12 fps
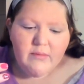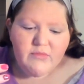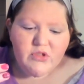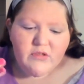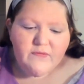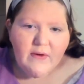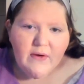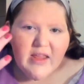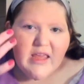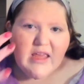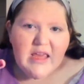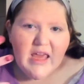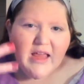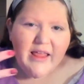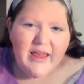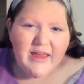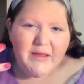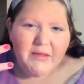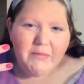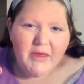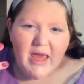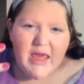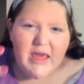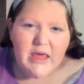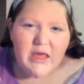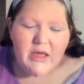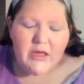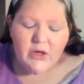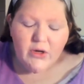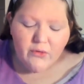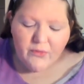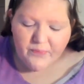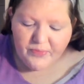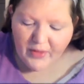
just very cakey, you know.